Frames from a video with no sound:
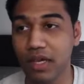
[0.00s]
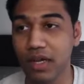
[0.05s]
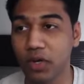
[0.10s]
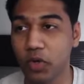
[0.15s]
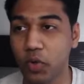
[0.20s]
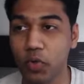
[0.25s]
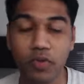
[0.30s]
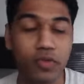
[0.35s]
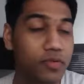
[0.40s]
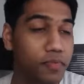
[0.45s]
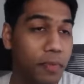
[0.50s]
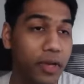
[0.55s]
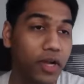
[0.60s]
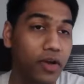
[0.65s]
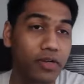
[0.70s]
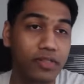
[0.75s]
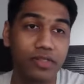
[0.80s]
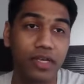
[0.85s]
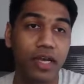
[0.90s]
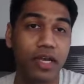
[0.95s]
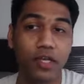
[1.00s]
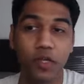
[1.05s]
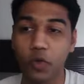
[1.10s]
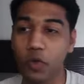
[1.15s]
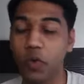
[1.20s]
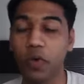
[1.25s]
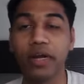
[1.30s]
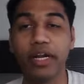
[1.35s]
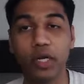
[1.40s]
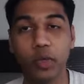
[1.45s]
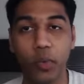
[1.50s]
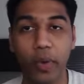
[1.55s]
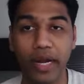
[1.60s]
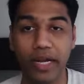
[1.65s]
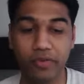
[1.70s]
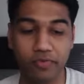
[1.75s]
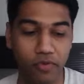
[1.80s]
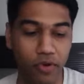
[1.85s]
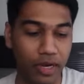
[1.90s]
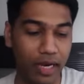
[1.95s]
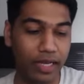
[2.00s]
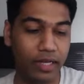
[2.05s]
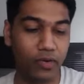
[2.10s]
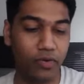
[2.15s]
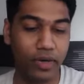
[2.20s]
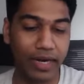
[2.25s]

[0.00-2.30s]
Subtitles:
tools, because you don't need to wait for like,